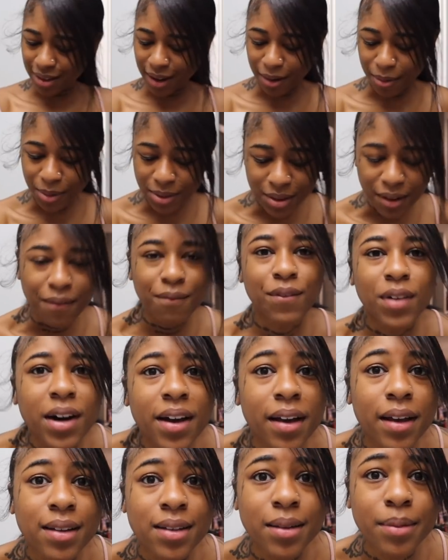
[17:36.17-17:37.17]
Like, what the
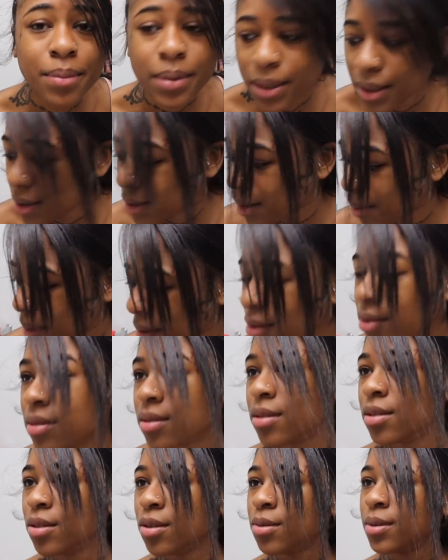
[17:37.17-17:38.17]
fuck is a bitch supposed
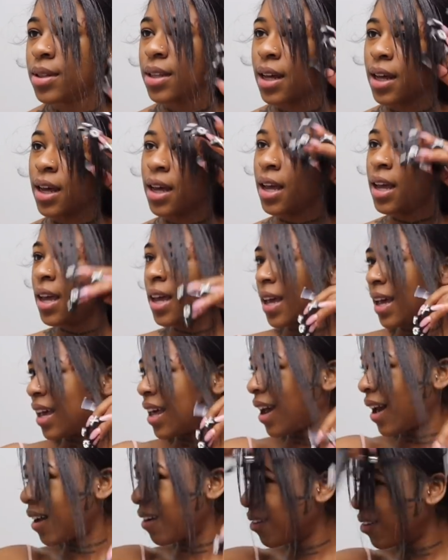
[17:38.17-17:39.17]
to do with that?
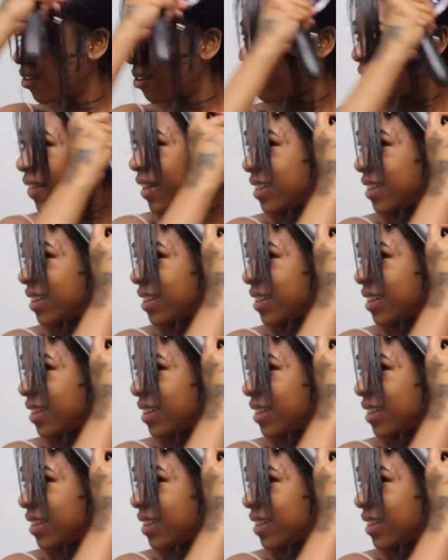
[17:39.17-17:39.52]
And I don't know if